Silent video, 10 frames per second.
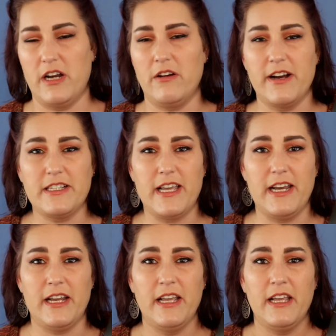And
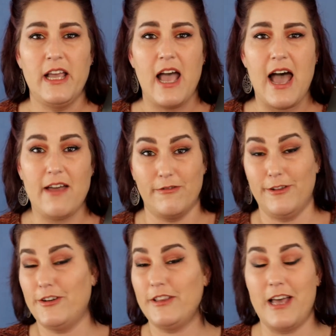granted, I've
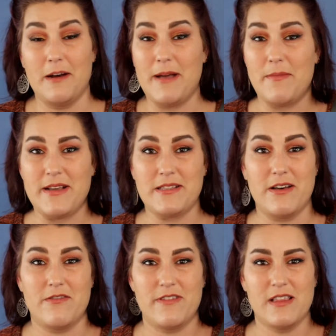learned a lot about
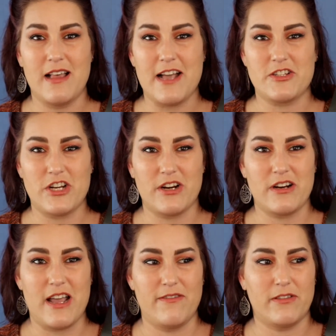myself in the last year
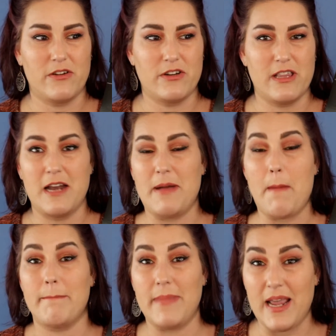and I've learned a lot
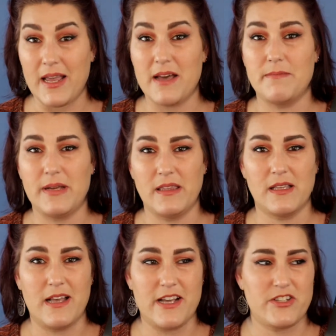about makeup in
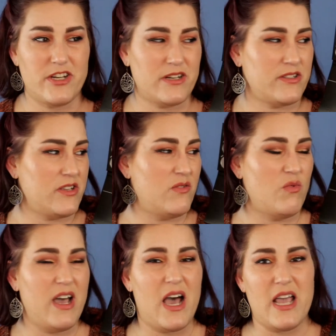the last year. So
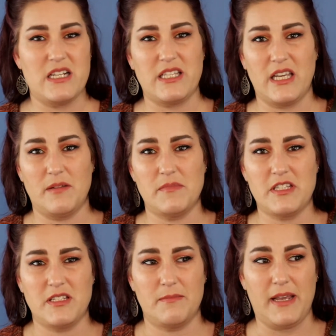what I deemed
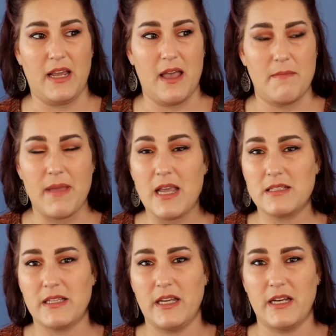to be
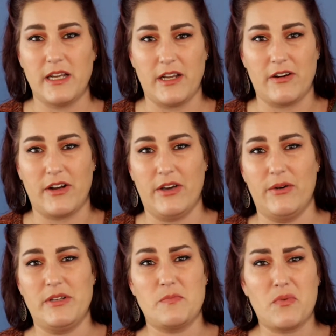amazing a year
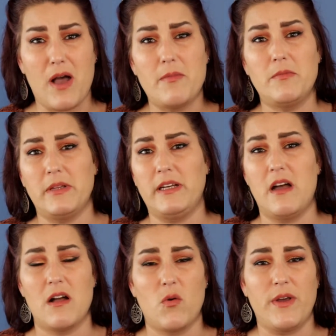ago is probably
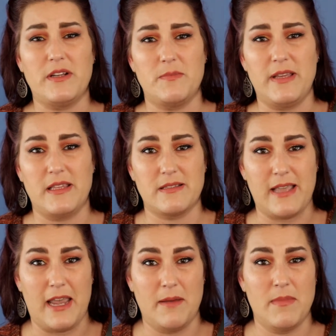not going to be the
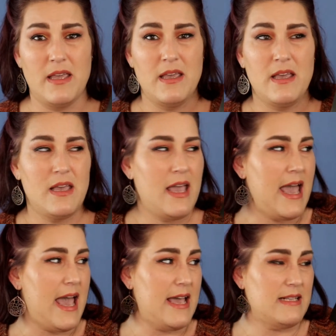same
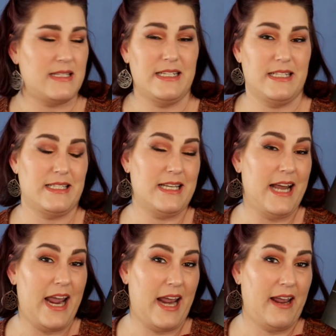as it is
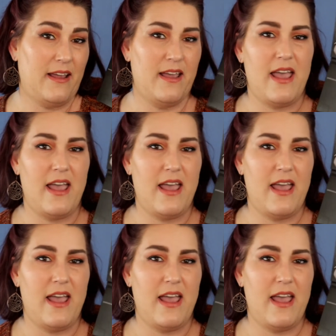today.